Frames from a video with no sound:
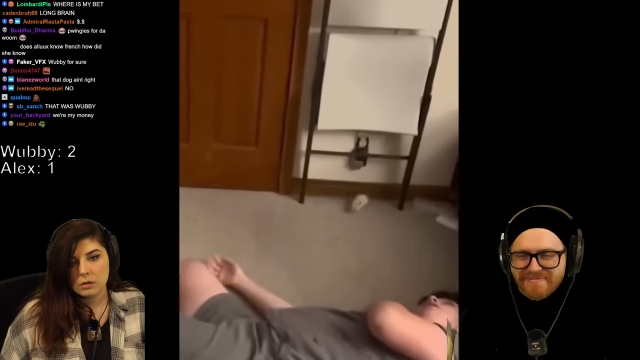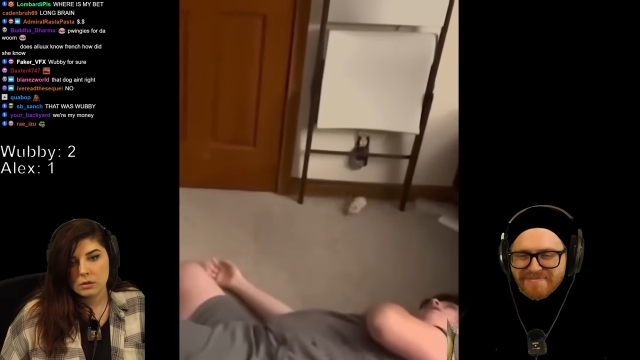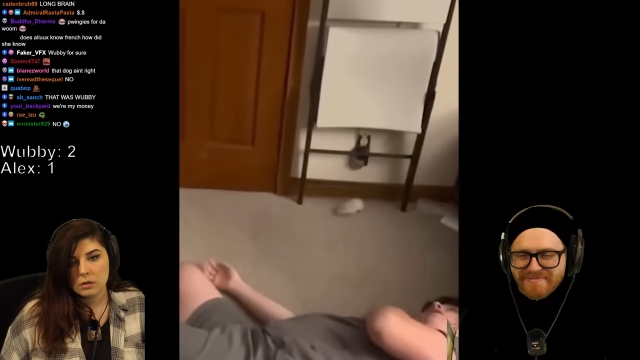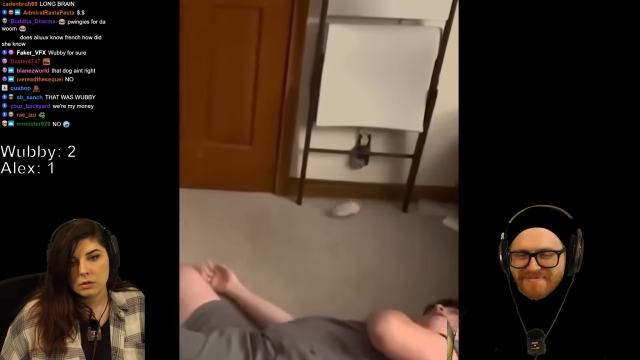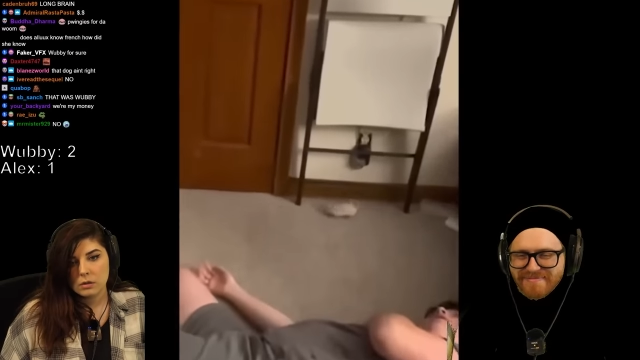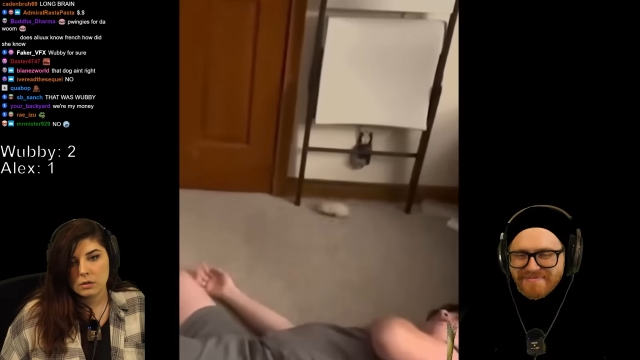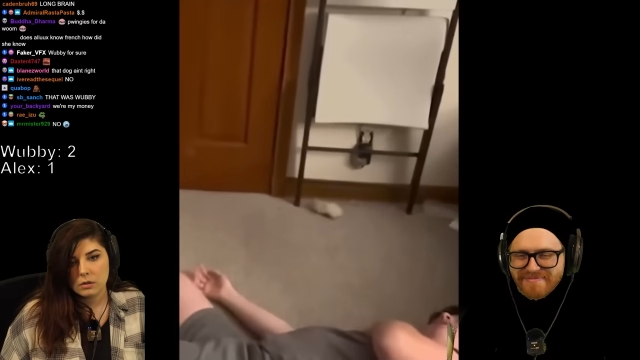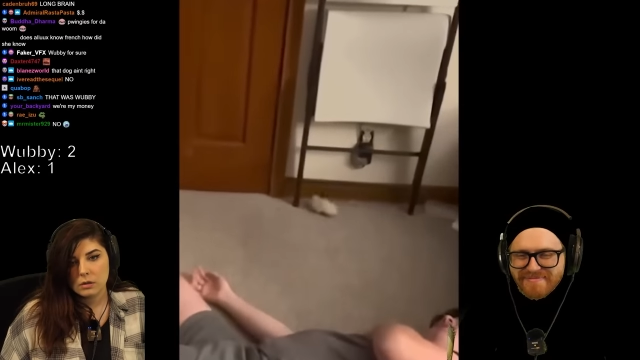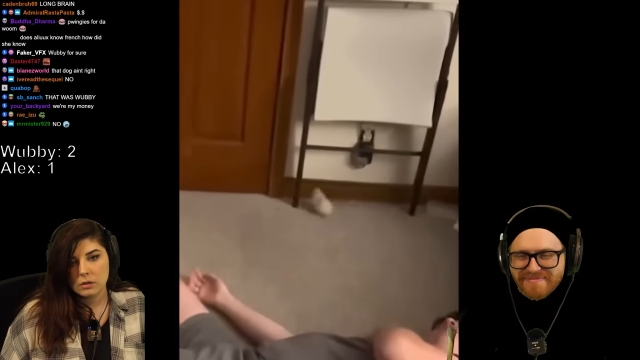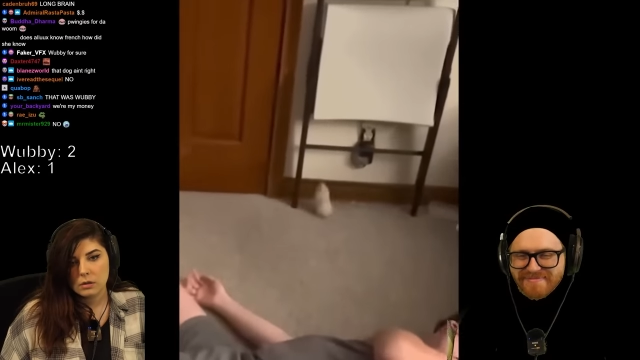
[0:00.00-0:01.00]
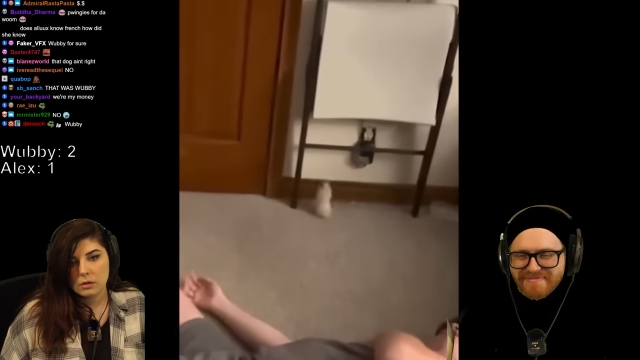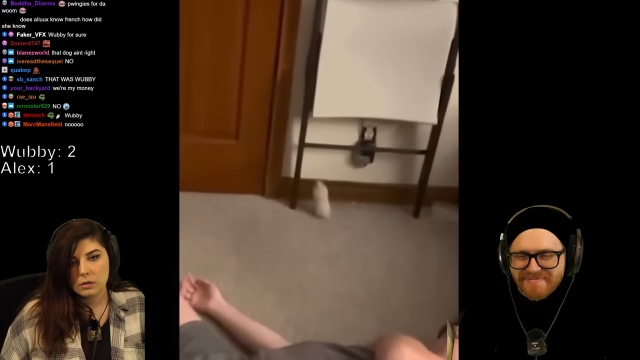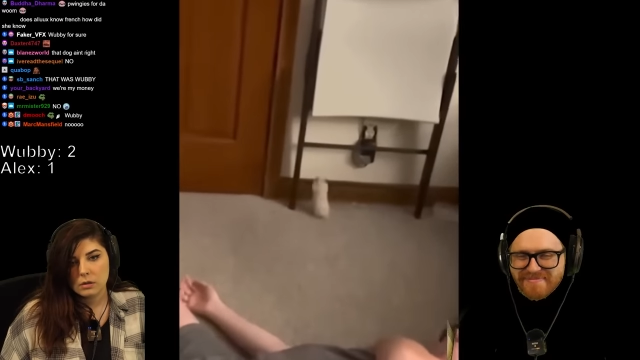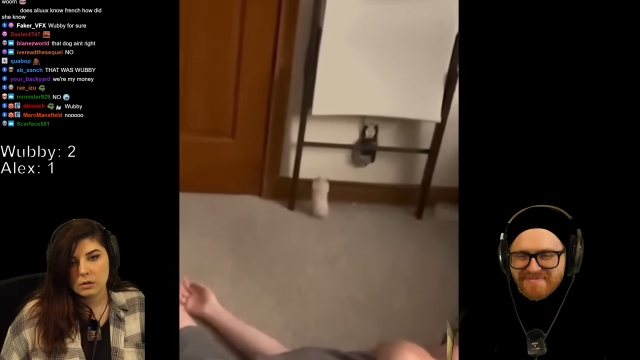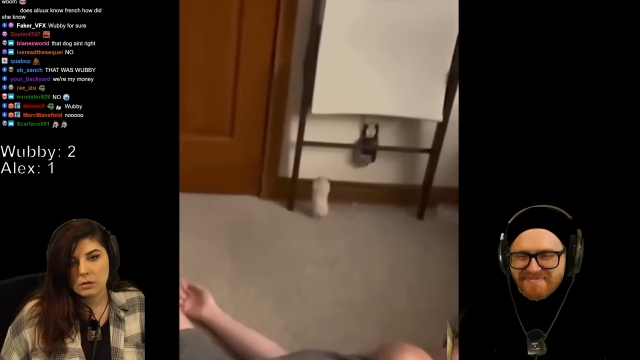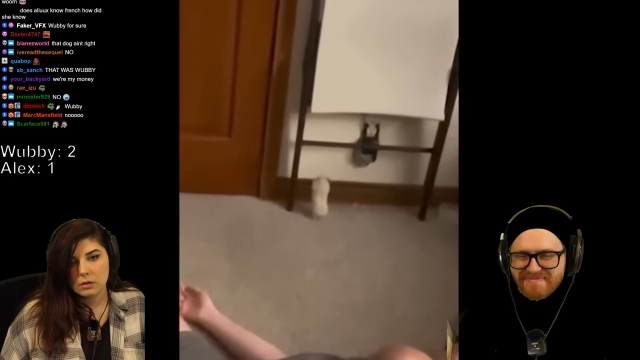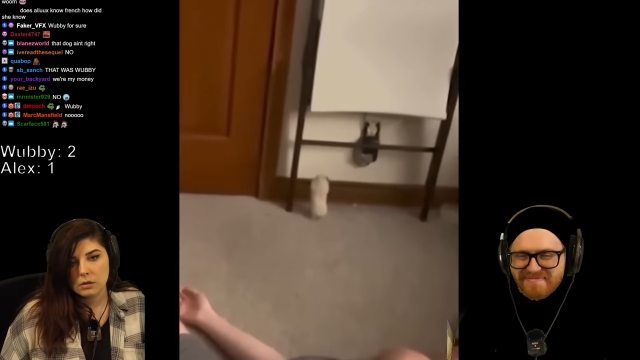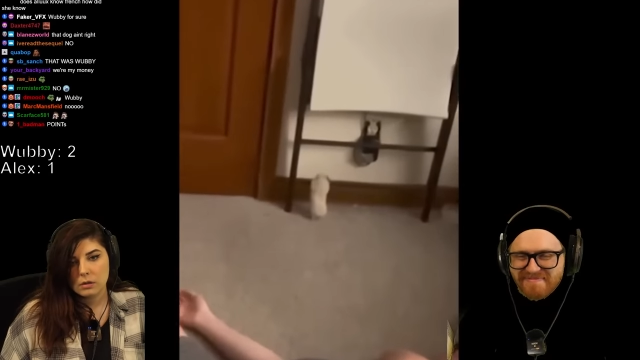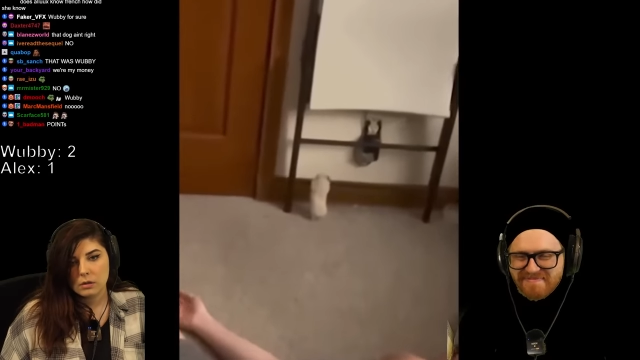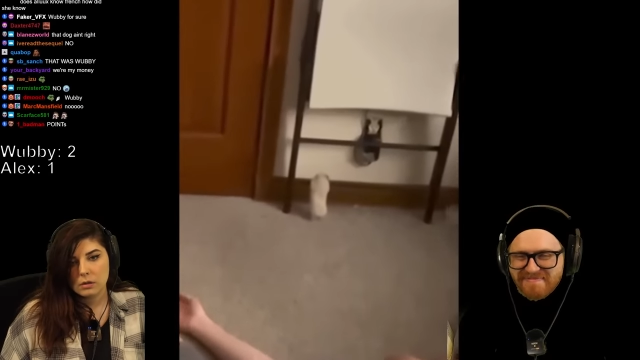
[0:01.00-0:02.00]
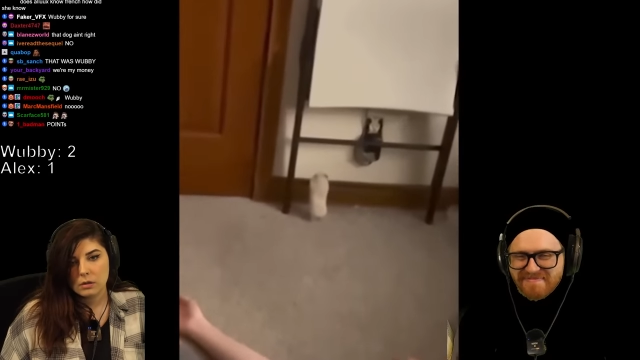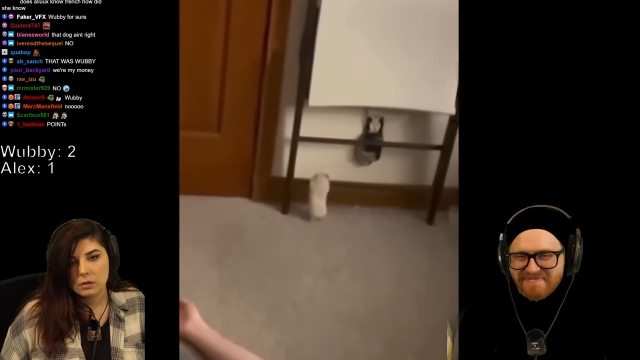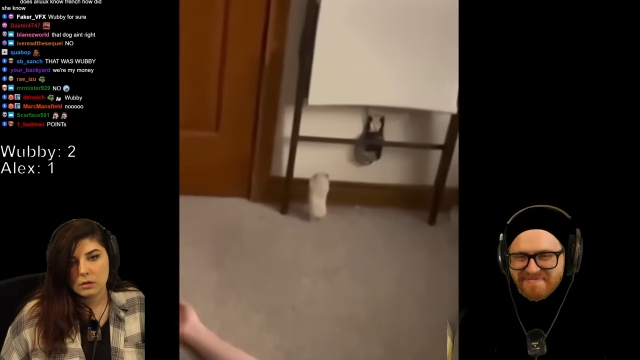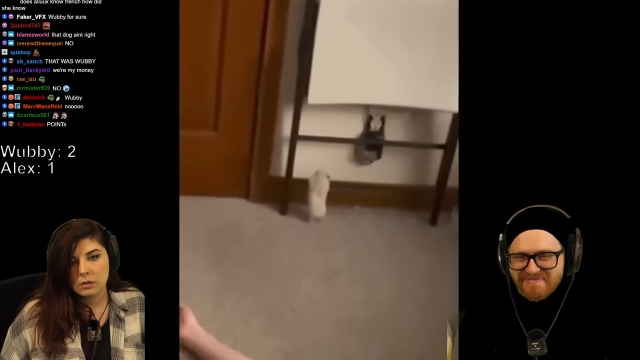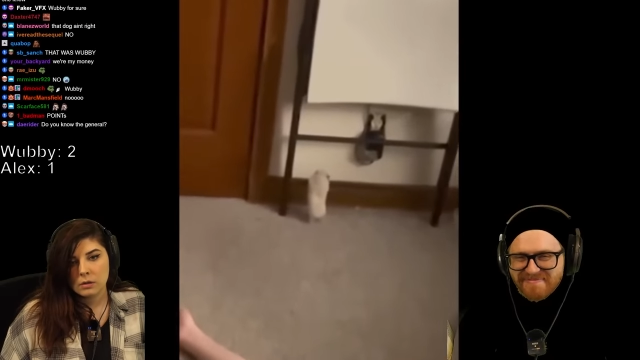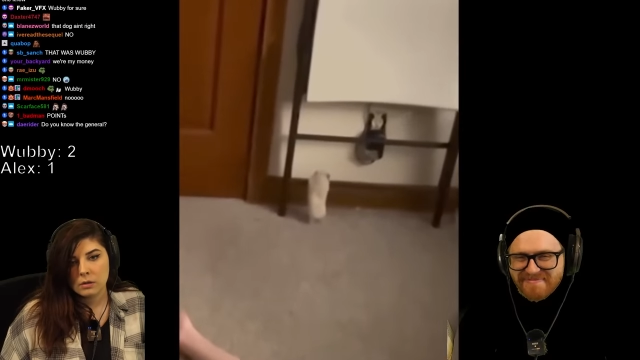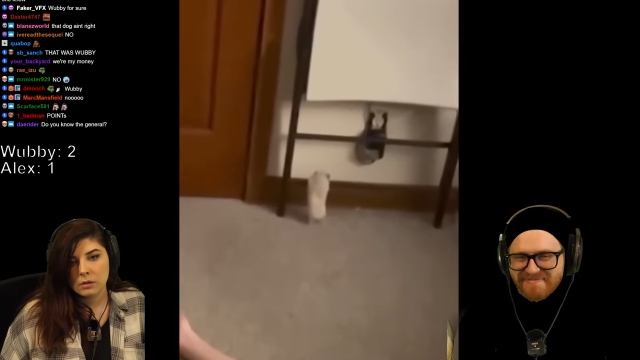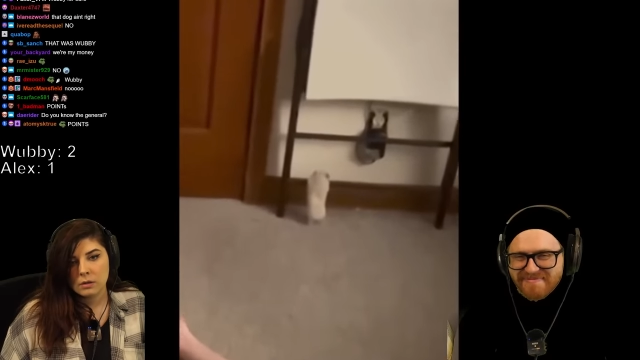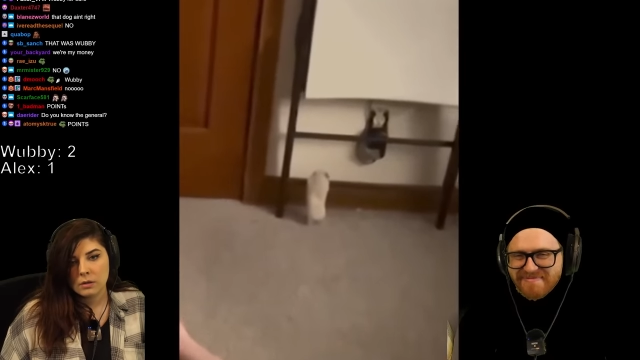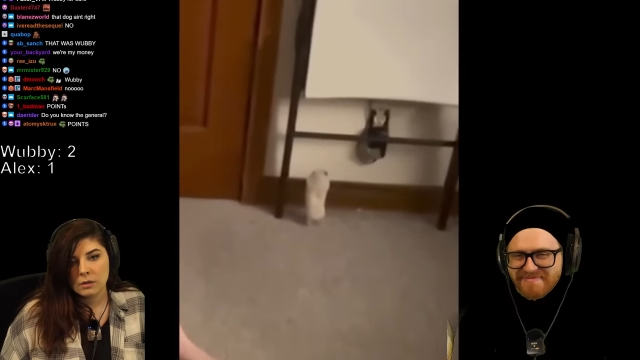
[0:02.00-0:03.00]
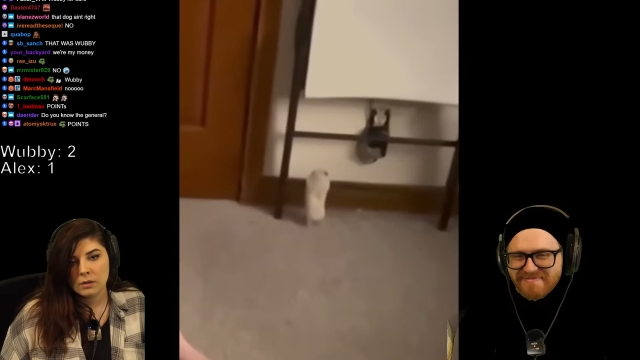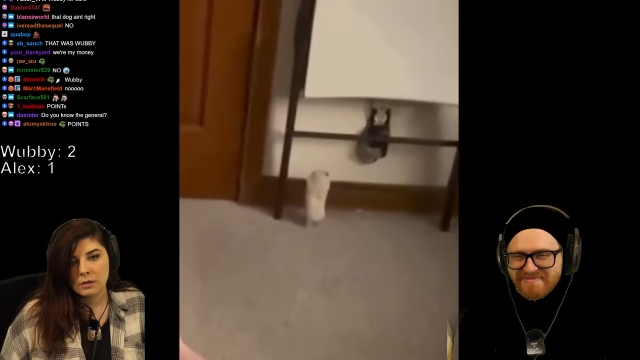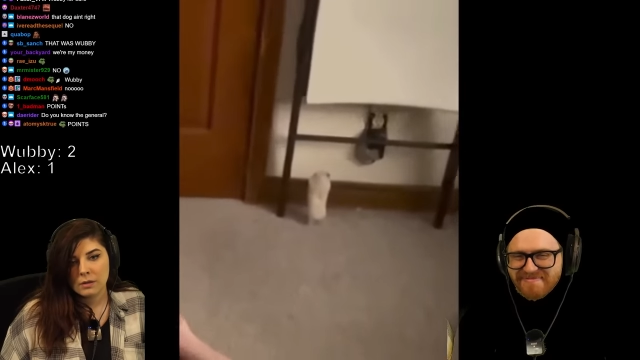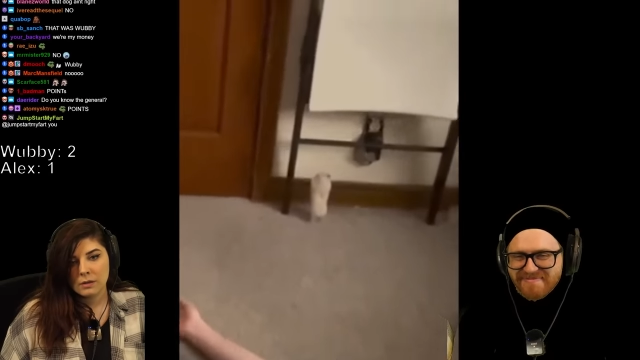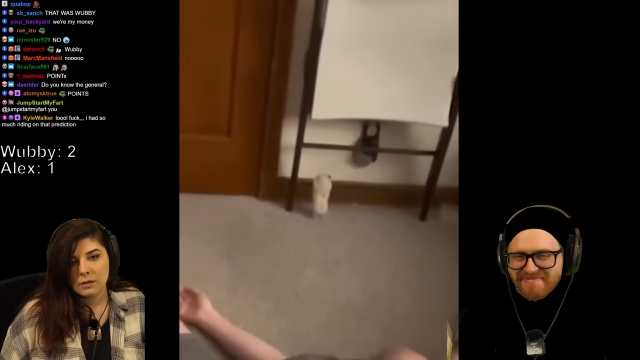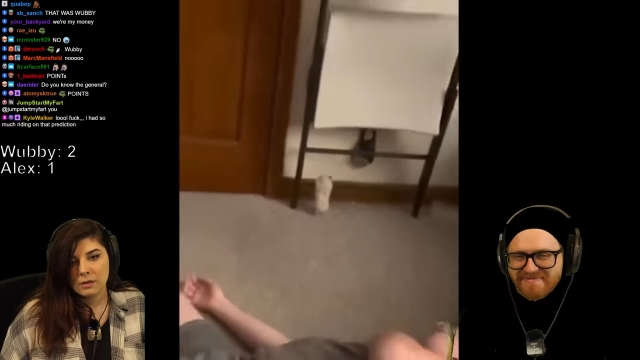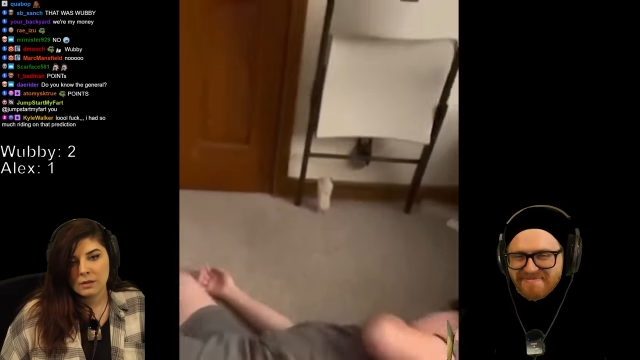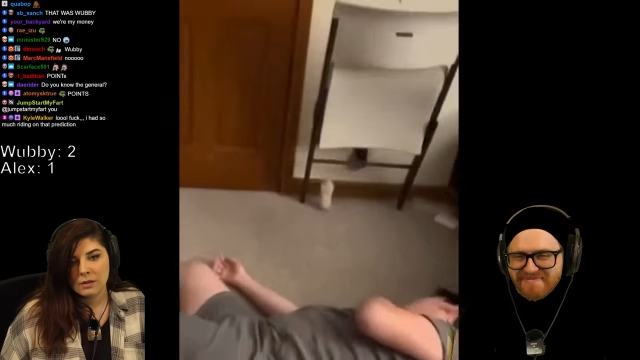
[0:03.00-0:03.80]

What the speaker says: Nothing is said.